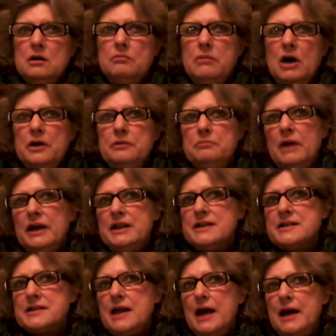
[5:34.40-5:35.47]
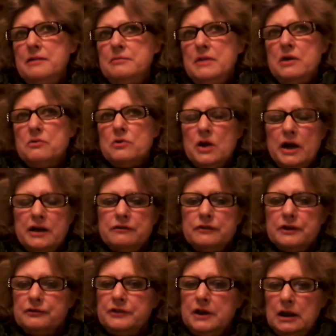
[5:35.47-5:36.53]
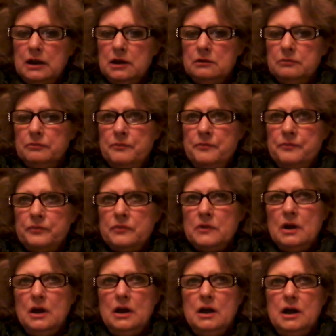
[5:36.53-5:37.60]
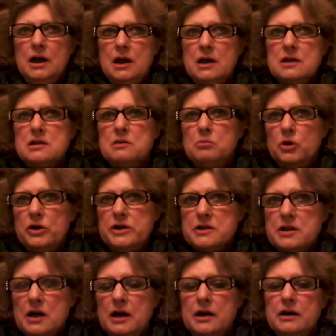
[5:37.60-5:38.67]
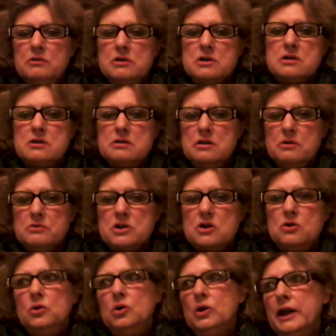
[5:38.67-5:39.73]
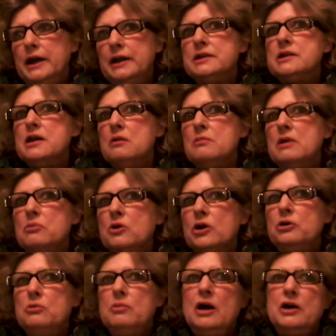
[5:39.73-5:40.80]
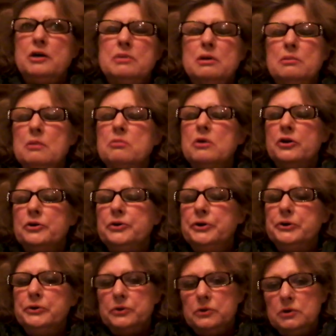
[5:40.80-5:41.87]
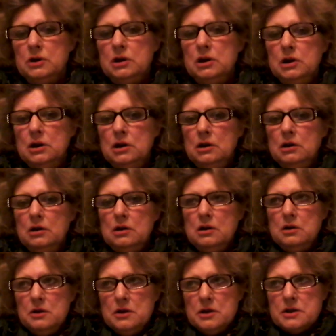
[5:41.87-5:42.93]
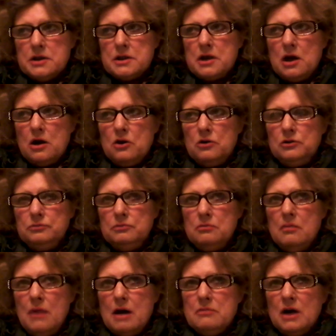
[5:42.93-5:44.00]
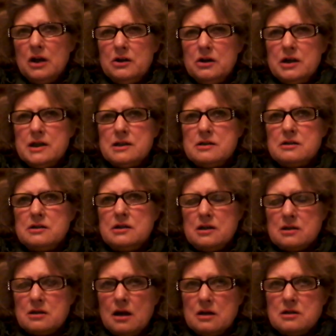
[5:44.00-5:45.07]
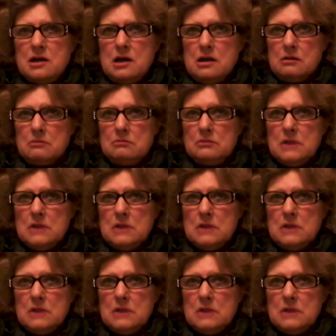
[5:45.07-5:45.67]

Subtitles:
But by this time they were like 15. And I guess the boys thought it was cool. They didn't tell my brother about it, but my brother knew. So my mother is disgusting.